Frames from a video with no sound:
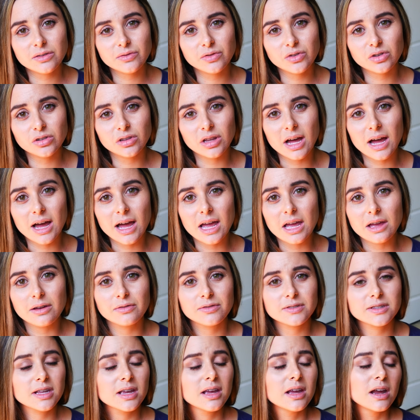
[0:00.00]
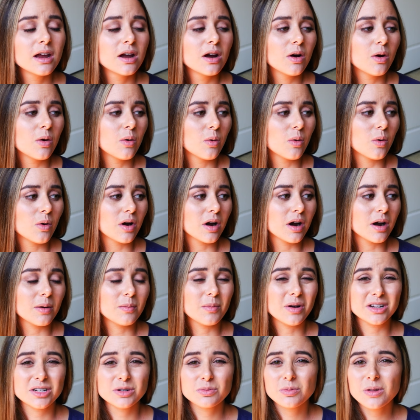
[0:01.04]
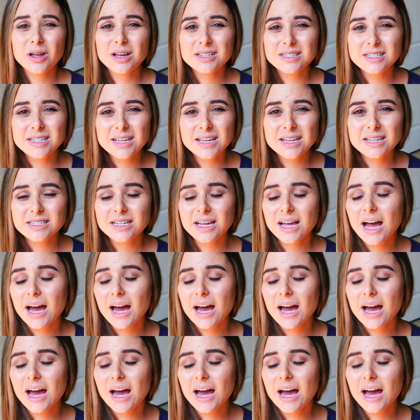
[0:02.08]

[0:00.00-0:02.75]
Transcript: of your lives or much blessings.